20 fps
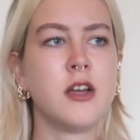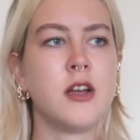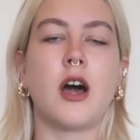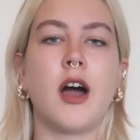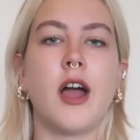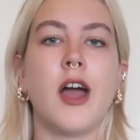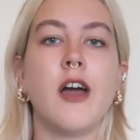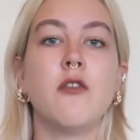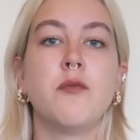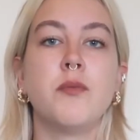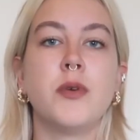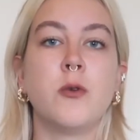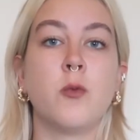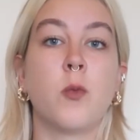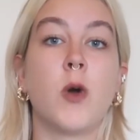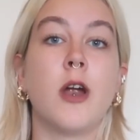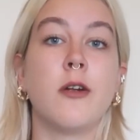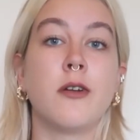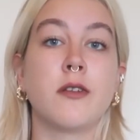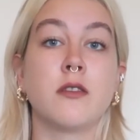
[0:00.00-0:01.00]
I have been
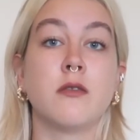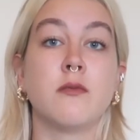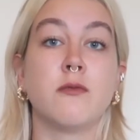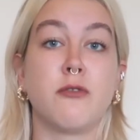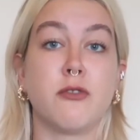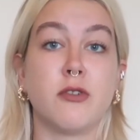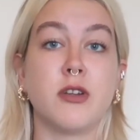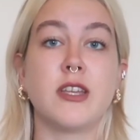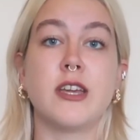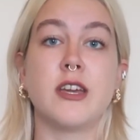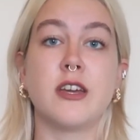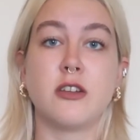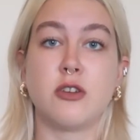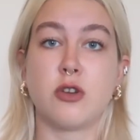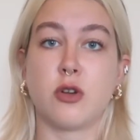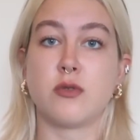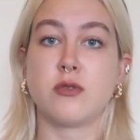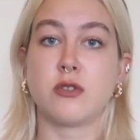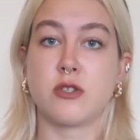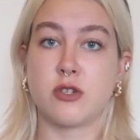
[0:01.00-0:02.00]
wearing them for a year
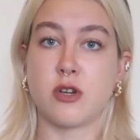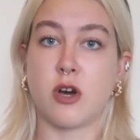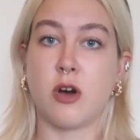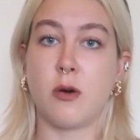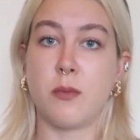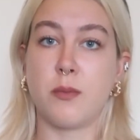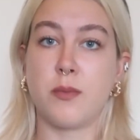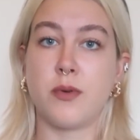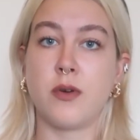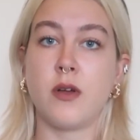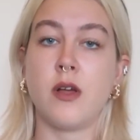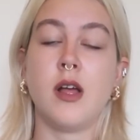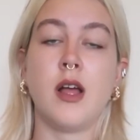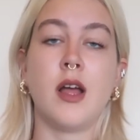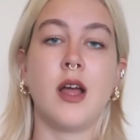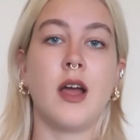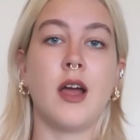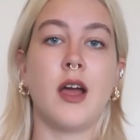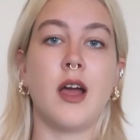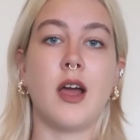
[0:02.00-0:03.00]
non-stop
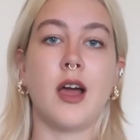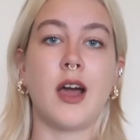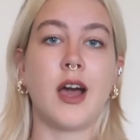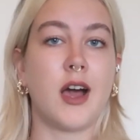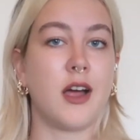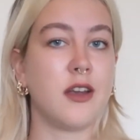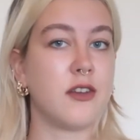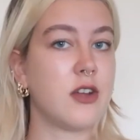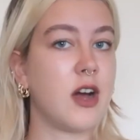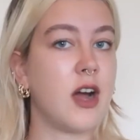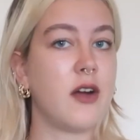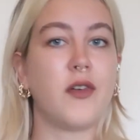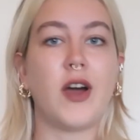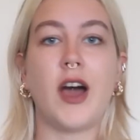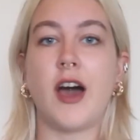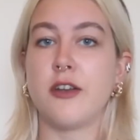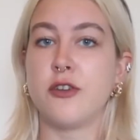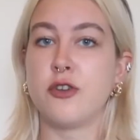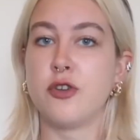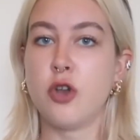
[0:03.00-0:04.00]
and I've
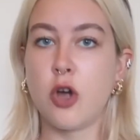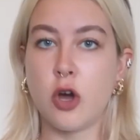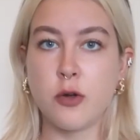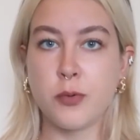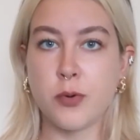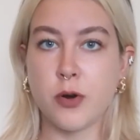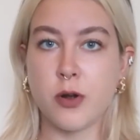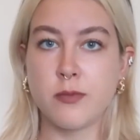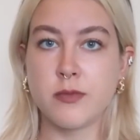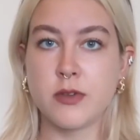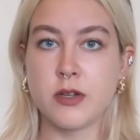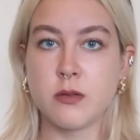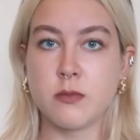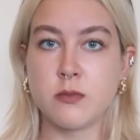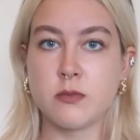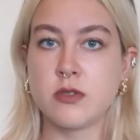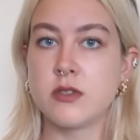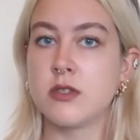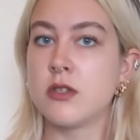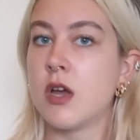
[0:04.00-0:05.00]
had no
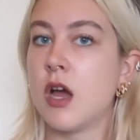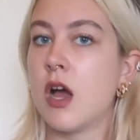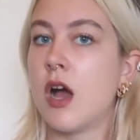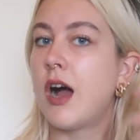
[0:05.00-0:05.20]
problems.